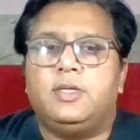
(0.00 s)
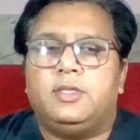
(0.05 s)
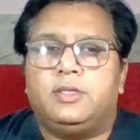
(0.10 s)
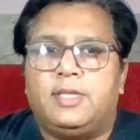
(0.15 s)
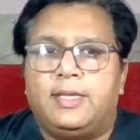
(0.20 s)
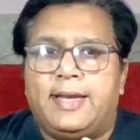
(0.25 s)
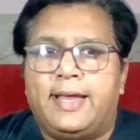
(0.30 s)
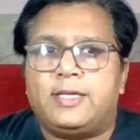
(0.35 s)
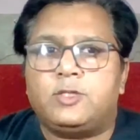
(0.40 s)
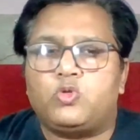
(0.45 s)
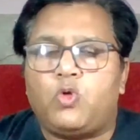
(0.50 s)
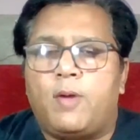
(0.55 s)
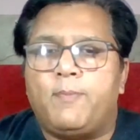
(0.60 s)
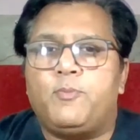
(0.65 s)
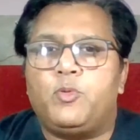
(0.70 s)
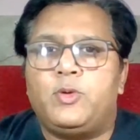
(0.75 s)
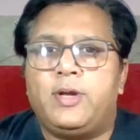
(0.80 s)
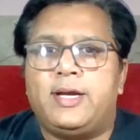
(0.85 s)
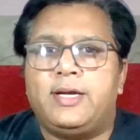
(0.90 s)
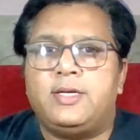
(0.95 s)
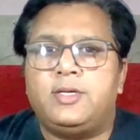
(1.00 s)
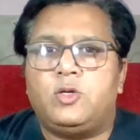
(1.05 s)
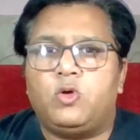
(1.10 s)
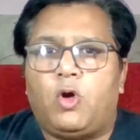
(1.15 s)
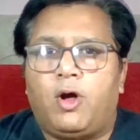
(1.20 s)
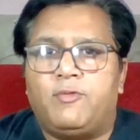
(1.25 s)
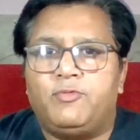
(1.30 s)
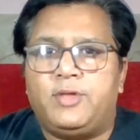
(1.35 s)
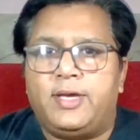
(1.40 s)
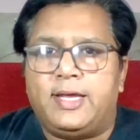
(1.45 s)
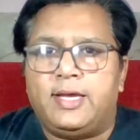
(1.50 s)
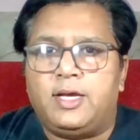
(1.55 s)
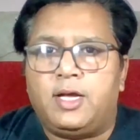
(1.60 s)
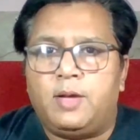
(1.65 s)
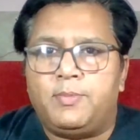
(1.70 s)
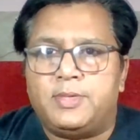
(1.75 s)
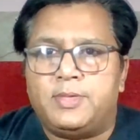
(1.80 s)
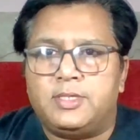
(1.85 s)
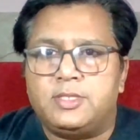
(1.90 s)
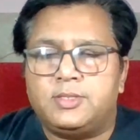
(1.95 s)
The next component of the
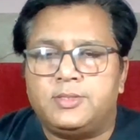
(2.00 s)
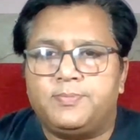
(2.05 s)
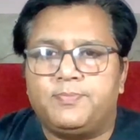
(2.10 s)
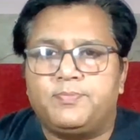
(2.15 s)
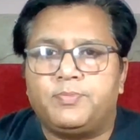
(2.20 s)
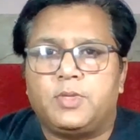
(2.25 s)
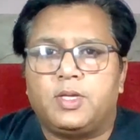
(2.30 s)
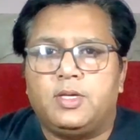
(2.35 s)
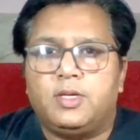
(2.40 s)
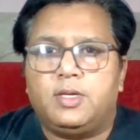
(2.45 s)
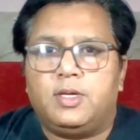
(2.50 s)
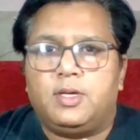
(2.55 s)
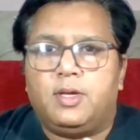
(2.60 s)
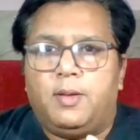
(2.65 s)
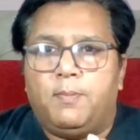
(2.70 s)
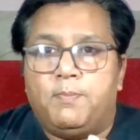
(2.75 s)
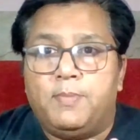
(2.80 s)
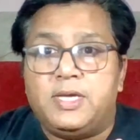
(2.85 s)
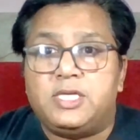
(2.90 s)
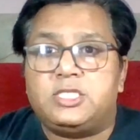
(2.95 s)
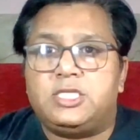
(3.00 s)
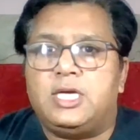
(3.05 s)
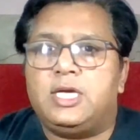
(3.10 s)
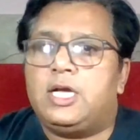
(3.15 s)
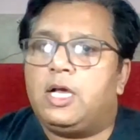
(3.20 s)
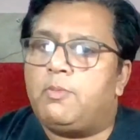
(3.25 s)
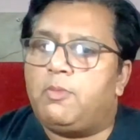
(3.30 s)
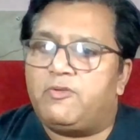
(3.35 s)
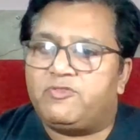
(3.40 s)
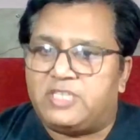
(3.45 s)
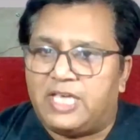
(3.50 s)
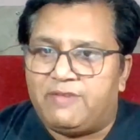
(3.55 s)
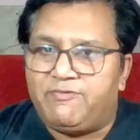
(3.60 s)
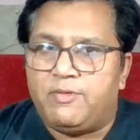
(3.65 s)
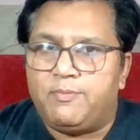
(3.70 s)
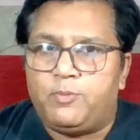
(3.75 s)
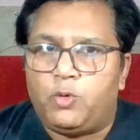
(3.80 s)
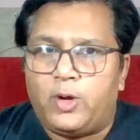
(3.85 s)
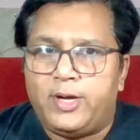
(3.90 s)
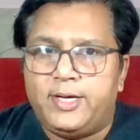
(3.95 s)
income is mixed income of
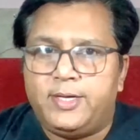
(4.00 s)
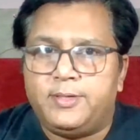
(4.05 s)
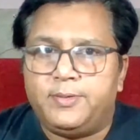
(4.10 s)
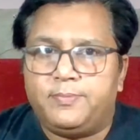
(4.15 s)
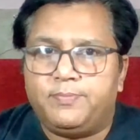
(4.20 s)
self-employed.